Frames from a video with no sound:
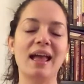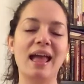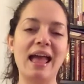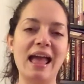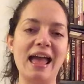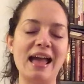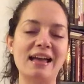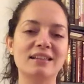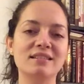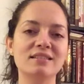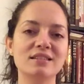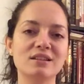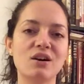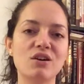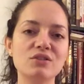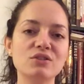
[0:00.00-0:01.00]
and
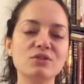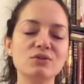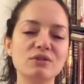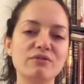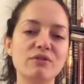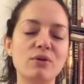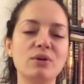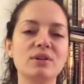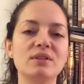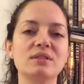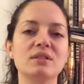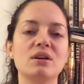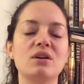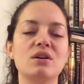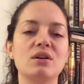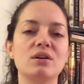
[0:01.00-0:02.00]
also to focus
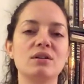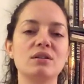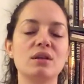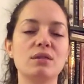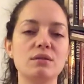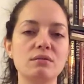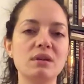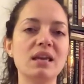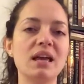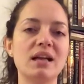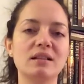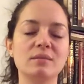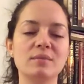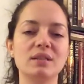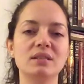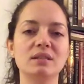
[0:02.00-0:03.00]
on three
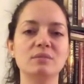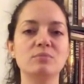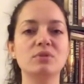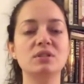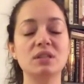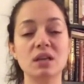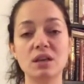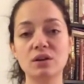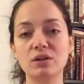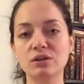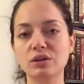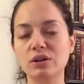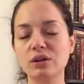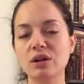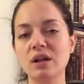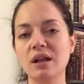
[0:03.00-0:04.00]
elements in
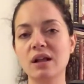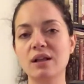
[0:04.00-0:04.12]
particular